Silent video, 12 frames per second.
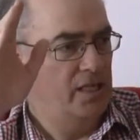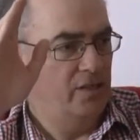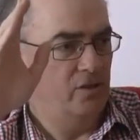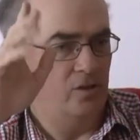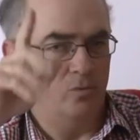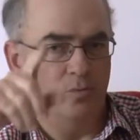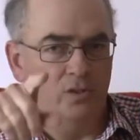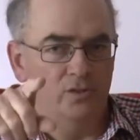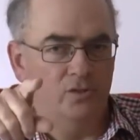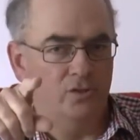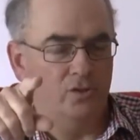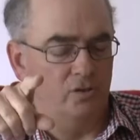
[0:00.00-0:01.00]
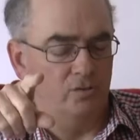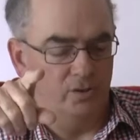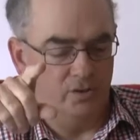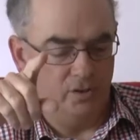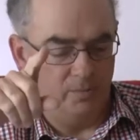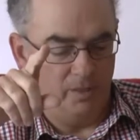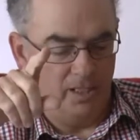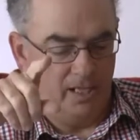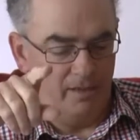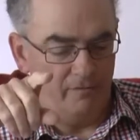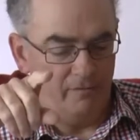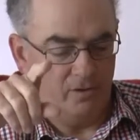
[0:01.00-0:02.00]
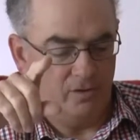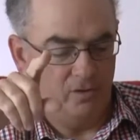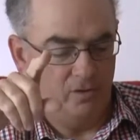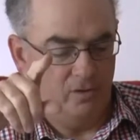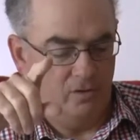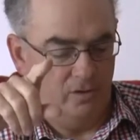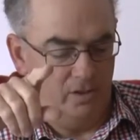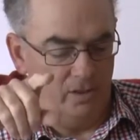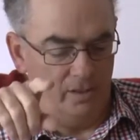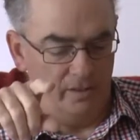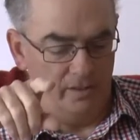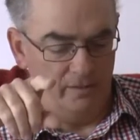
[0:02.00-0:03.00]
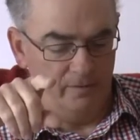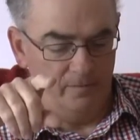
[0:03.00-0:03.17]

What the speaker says: not one stone is going to be left on another.